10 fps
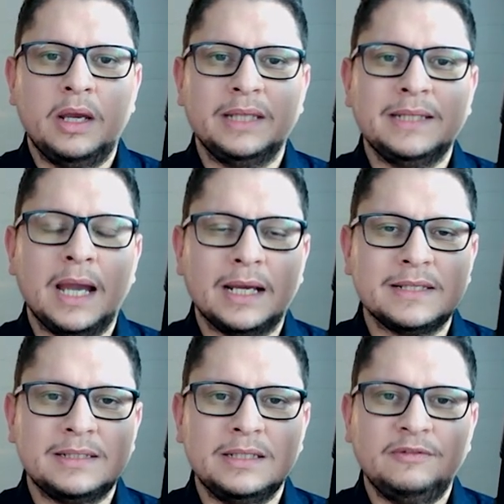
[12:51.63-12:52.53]
Edgar
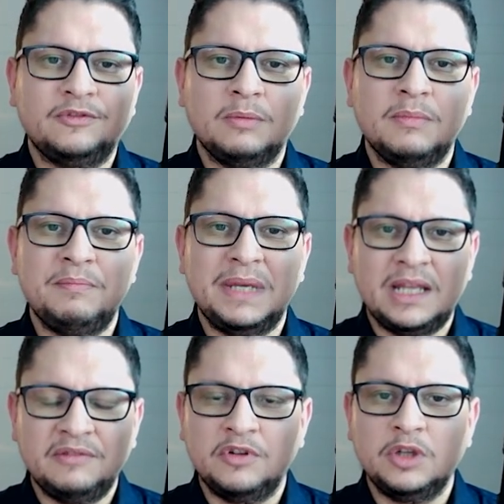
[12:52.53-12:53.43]
Castile from
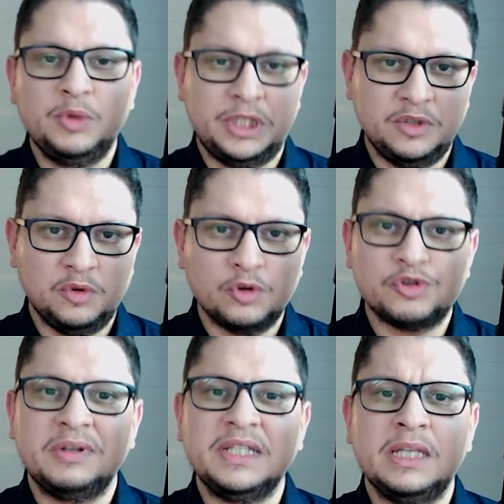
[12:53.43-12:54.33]
Medenvoy, which is
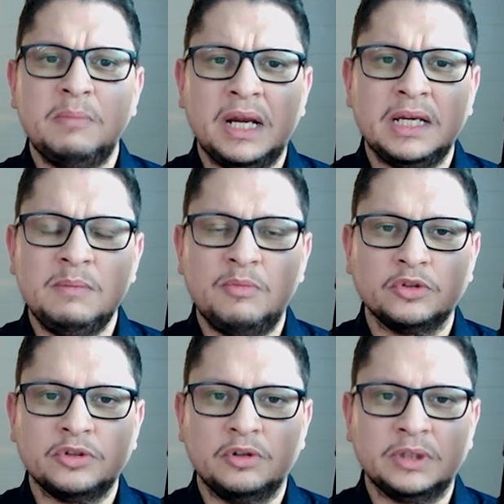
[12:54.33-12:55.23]
also an independent
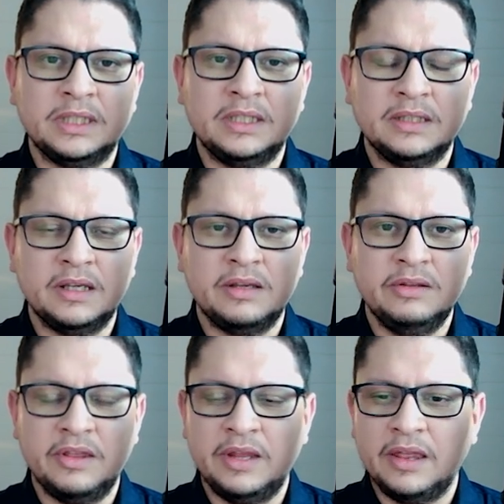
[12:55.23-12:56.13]
importer located in
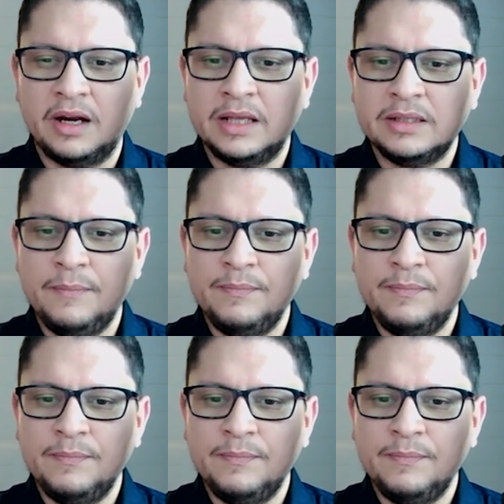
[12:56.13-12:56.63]
the Netherlands.